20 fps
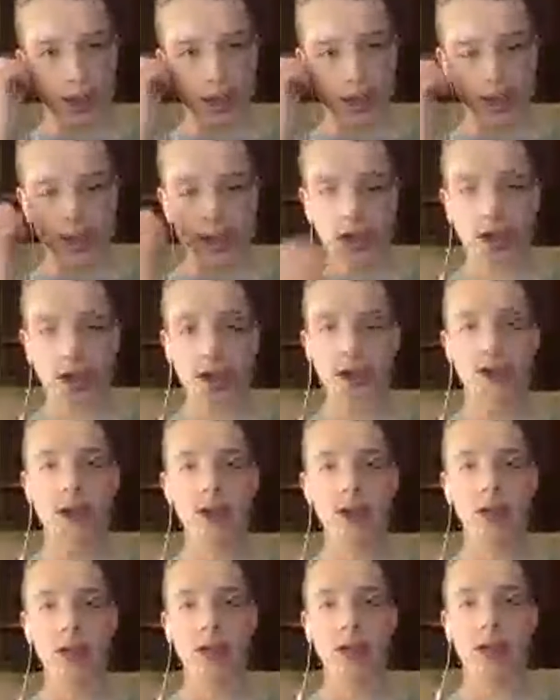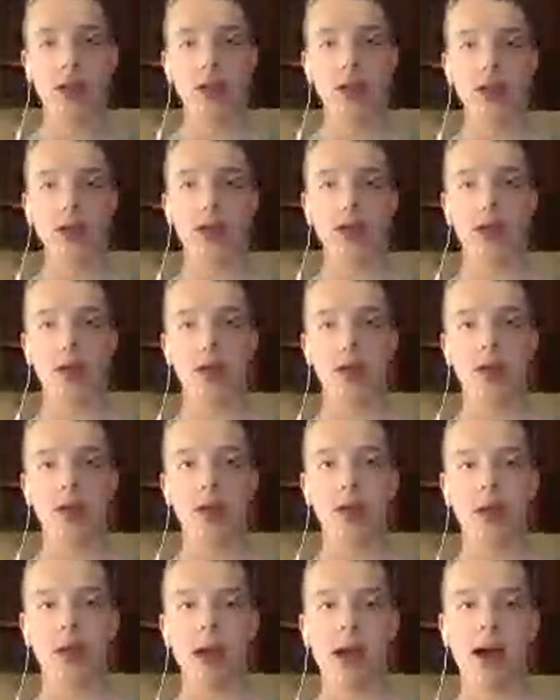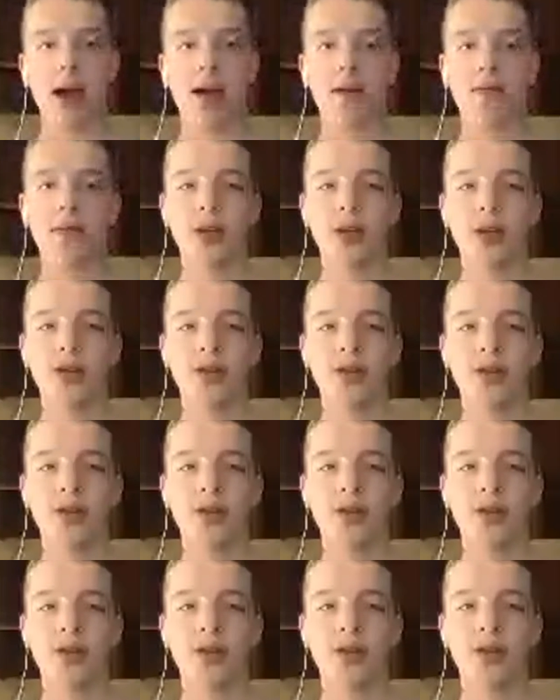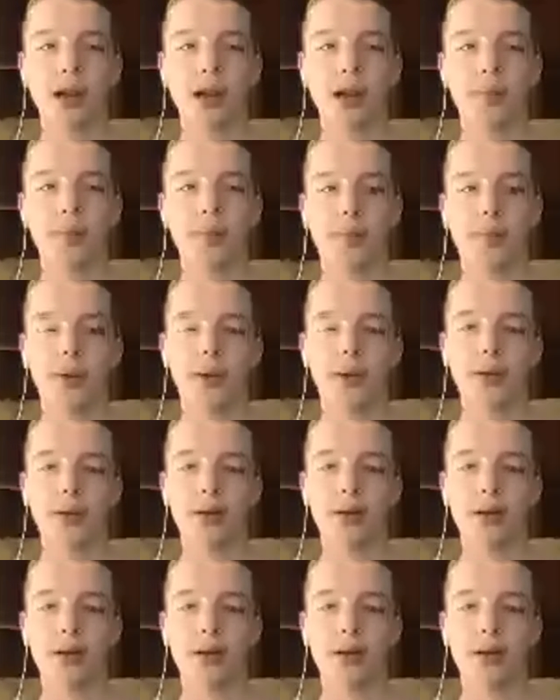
And yeah, I have changed it a couple times, but